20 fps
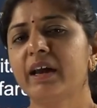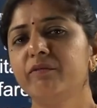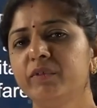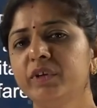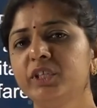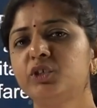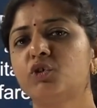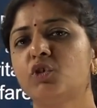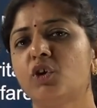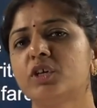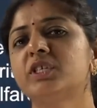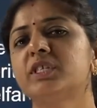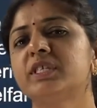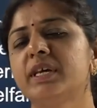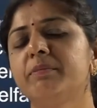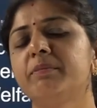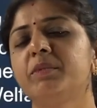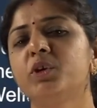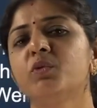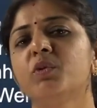and which
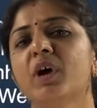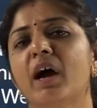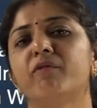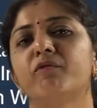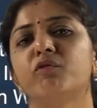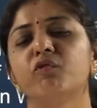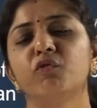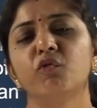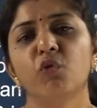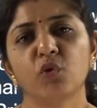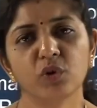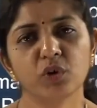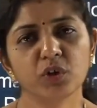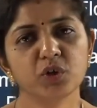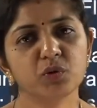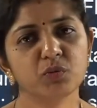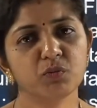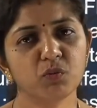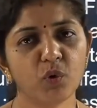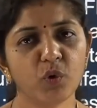concept you have to
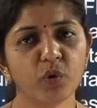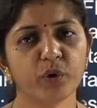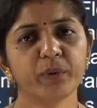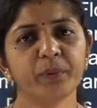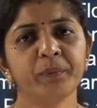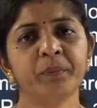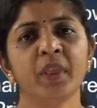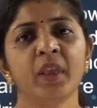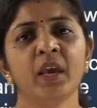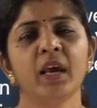focus more.